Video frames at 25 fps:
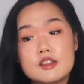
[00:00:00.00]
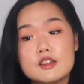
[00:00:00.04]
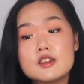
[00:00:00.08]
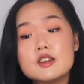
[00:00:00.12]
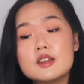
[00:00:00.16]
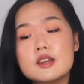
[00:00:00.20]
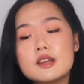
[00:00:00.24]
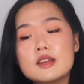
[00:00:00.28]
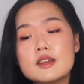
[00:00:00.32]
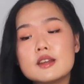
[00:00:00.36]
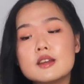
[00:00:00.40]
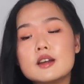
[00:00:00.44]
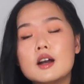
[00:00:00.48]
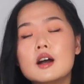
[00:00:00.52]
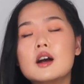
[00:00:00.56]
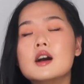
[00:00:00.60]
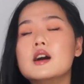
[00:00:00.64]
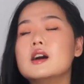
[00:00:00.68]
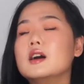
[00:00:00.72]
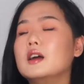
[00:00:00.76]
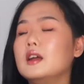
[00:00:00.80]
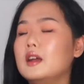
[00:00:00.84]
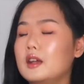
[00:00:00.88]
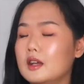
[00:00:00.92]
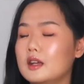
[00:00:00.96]
thing
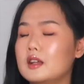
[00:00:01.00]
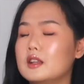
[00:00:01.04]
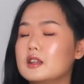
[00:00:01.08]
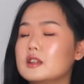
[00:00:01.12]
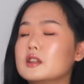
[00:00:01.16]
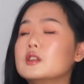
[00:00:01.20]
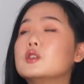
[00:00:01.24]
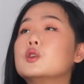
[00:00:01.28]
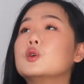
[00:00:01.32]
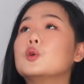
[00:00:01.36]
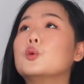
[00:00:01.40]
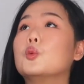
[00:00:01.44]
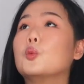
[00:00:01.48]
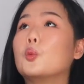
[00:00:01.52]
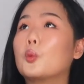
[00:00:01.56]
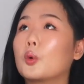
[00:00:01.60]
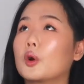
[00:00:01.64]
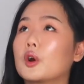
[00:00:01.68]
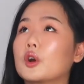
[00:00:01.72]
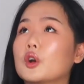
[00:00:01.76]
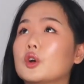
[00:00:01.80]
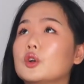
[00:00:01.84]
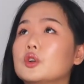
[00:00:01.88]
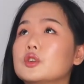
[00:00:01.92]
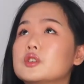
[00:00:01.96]
in the
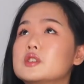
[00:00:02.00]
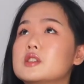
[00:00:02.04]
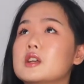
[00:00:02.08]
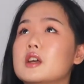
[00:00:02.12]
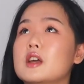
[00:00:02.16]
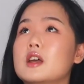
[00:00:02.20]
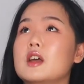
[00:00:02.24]
world.